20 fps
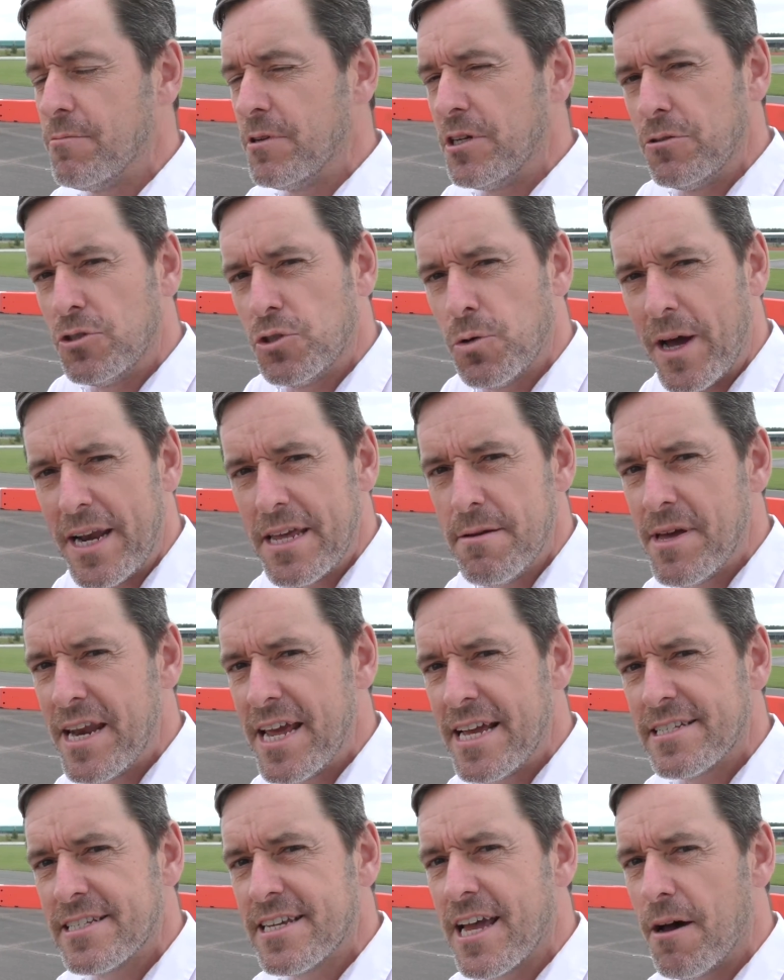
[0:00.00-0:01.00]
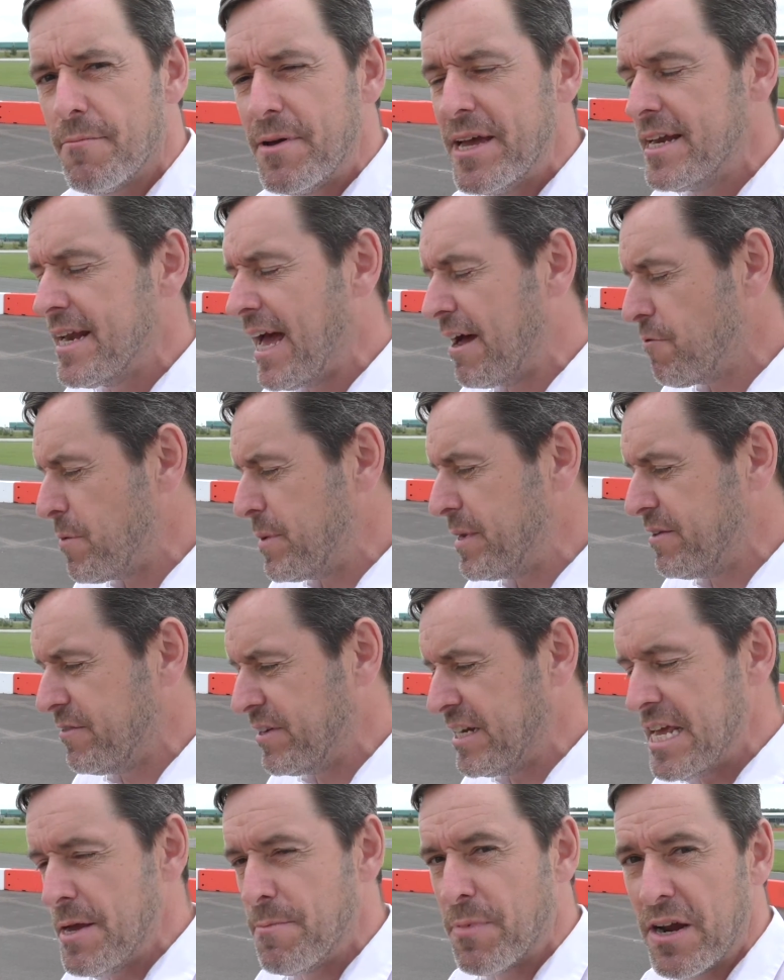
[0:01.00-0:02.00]
We do 20 minutes, come in, have a bit of
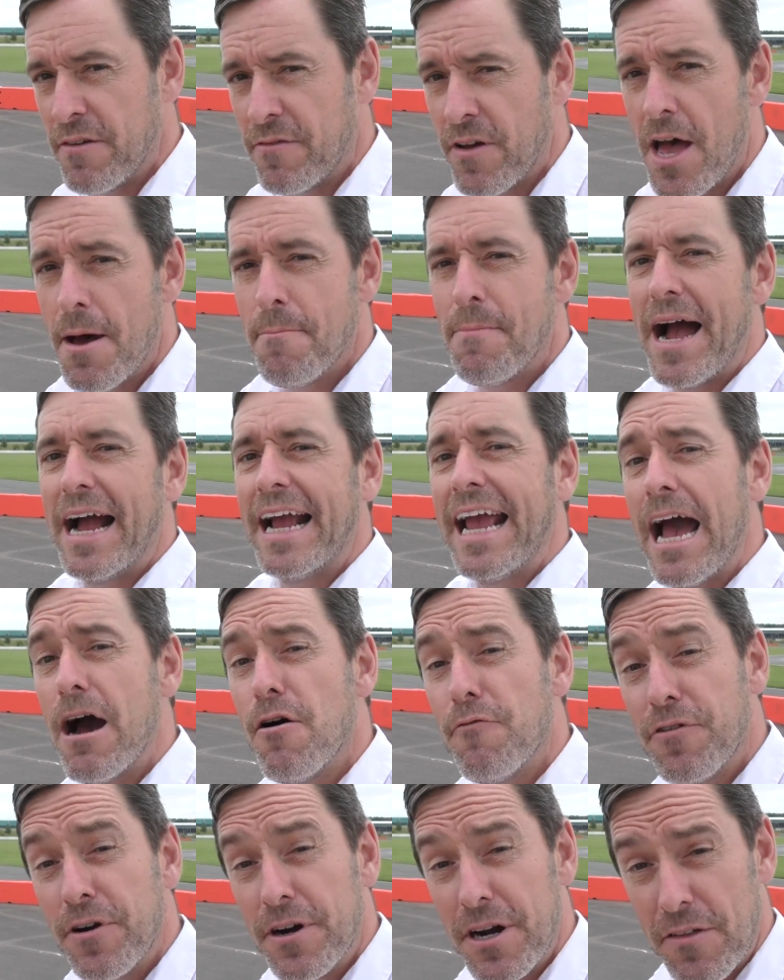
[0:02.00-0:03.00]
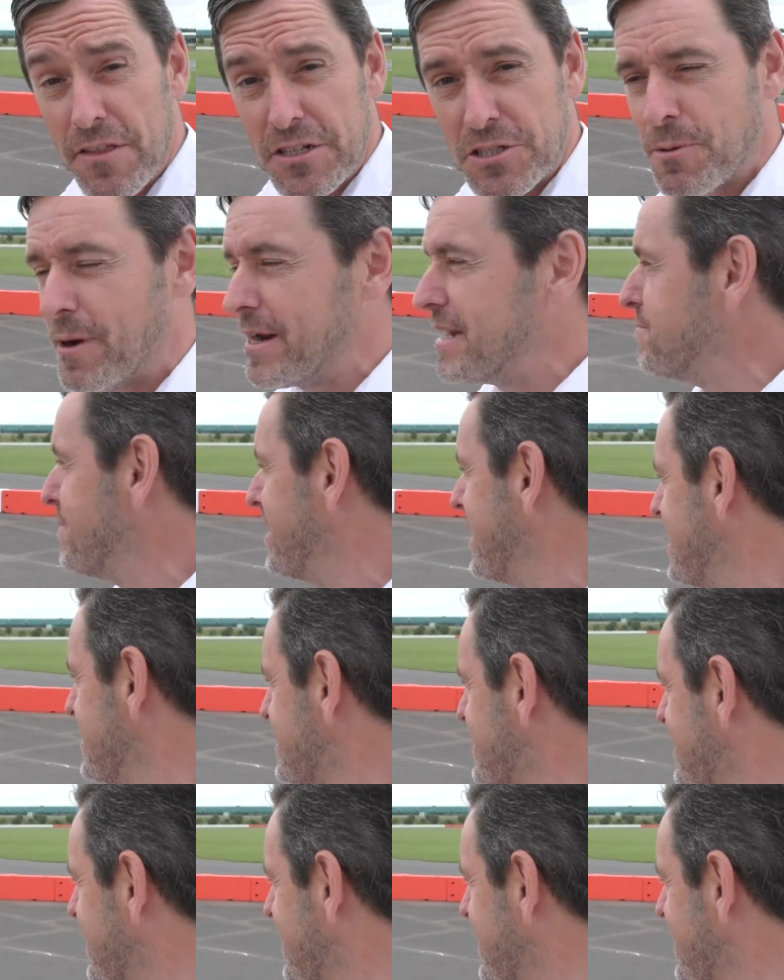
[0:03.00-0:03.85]
a debrief, back out for another 20 minutes.